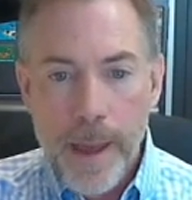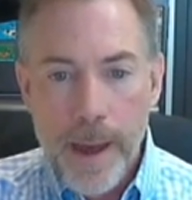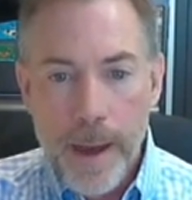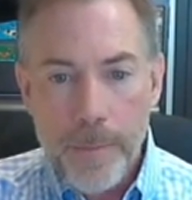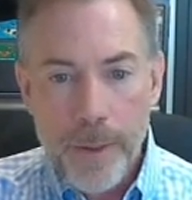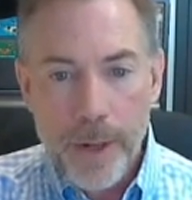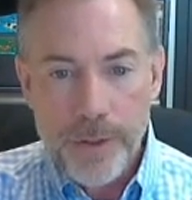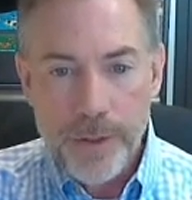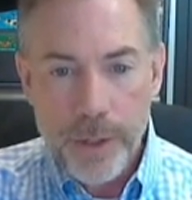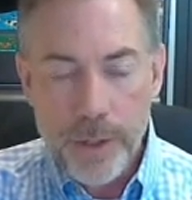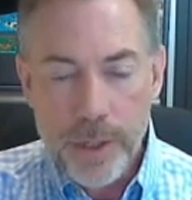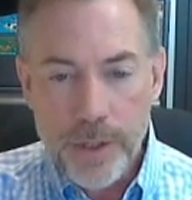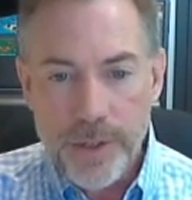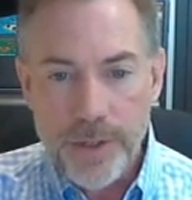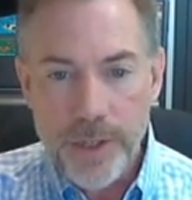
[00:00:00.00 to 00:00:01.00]
but as you
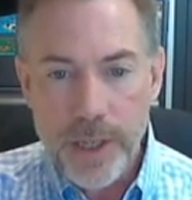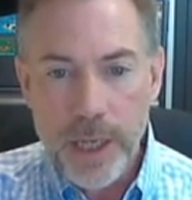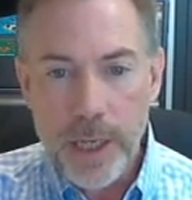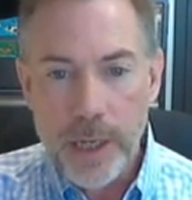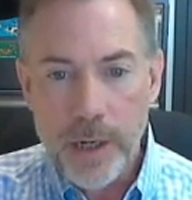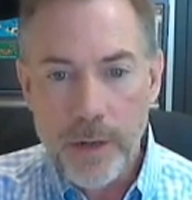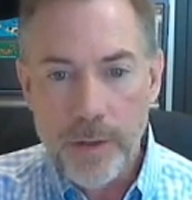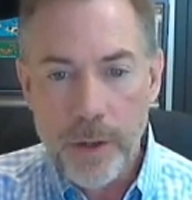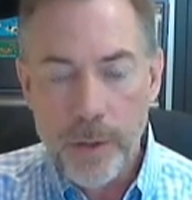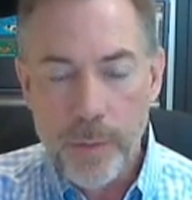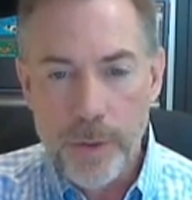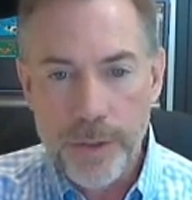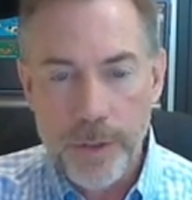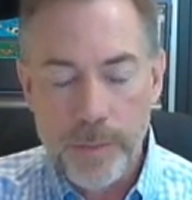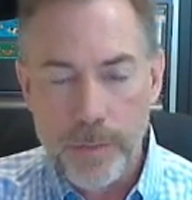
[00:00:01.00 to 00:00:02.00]
can see here, there
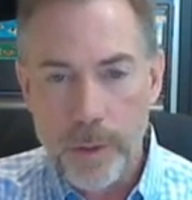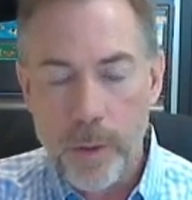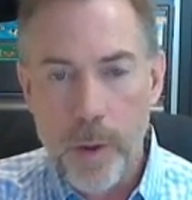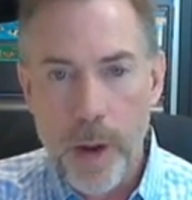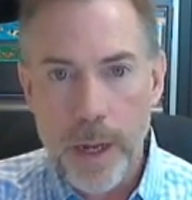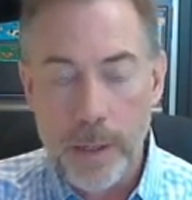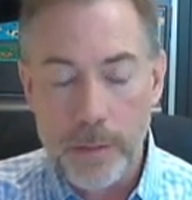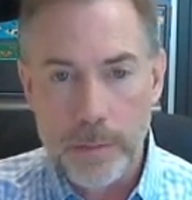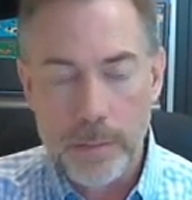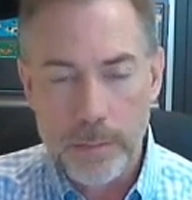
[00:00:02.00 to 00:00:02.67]
were some quite